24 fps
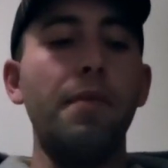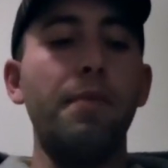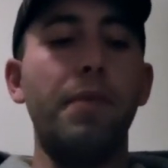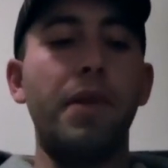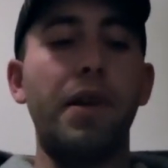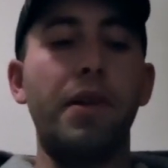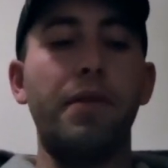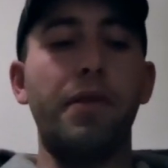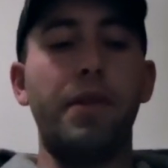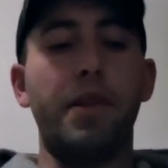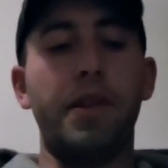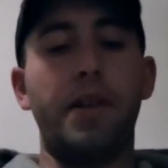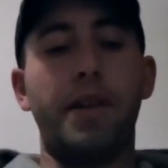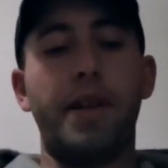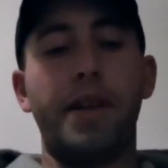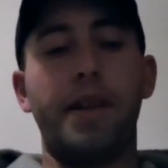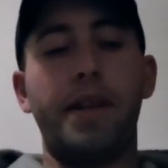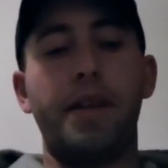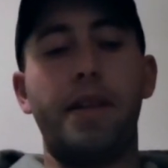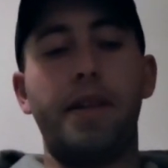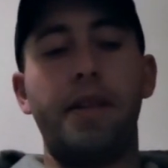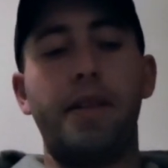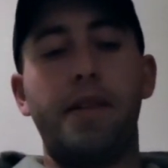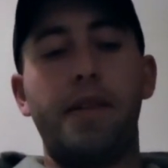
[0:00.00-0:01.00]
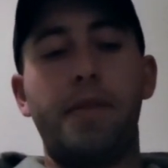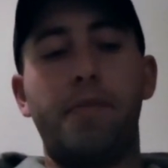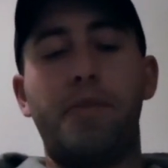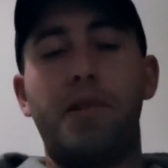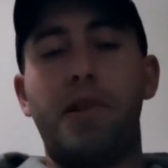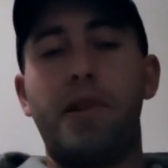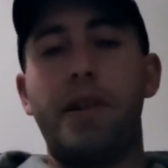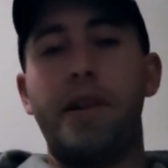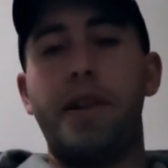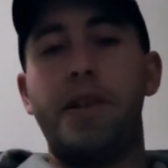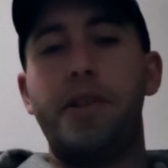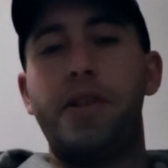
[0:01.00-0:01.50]
But I really like the
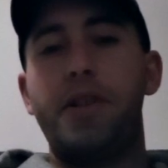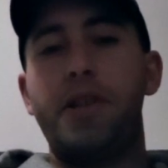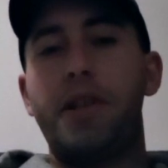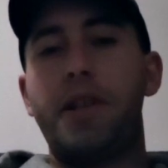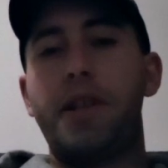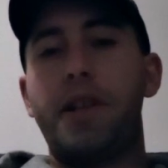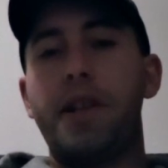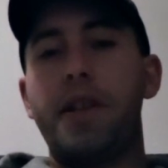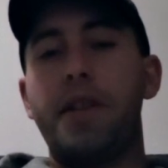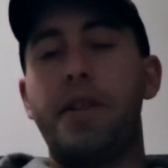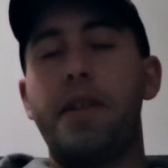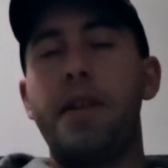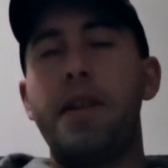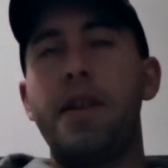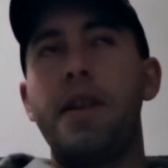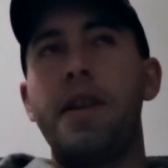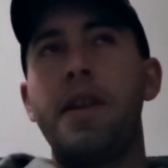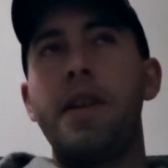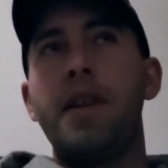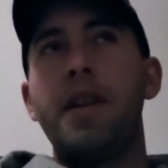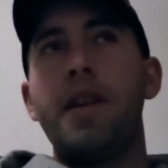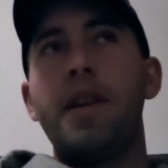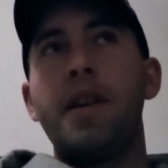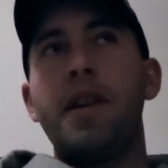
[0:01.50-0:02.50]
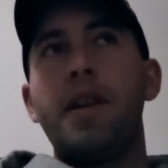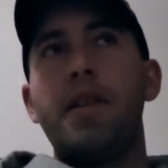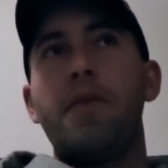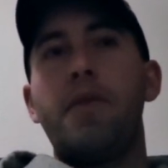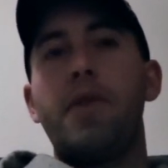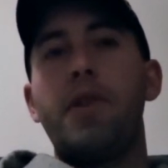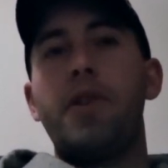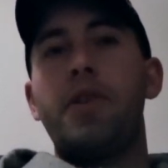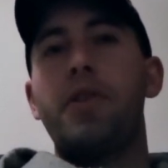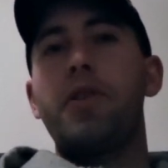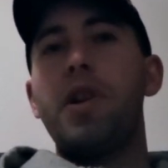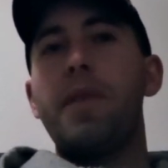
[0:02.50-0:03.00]
ball head jig, and
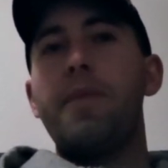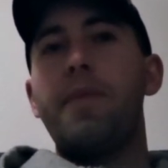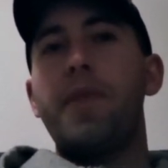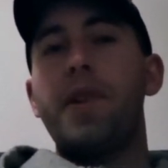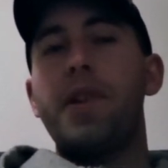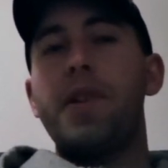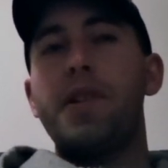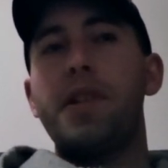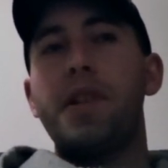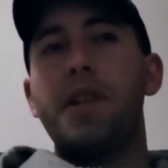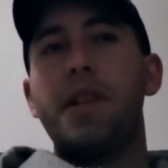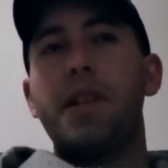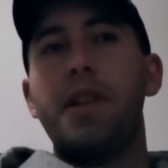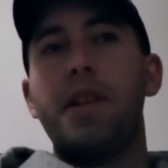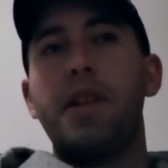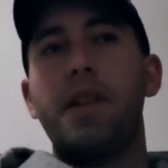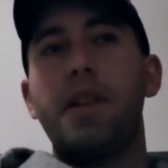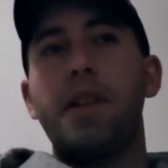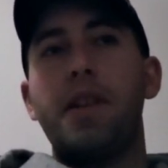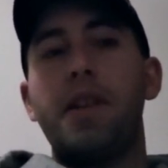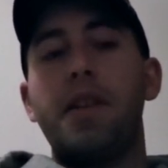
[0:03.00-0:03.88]
when you're grub fishing,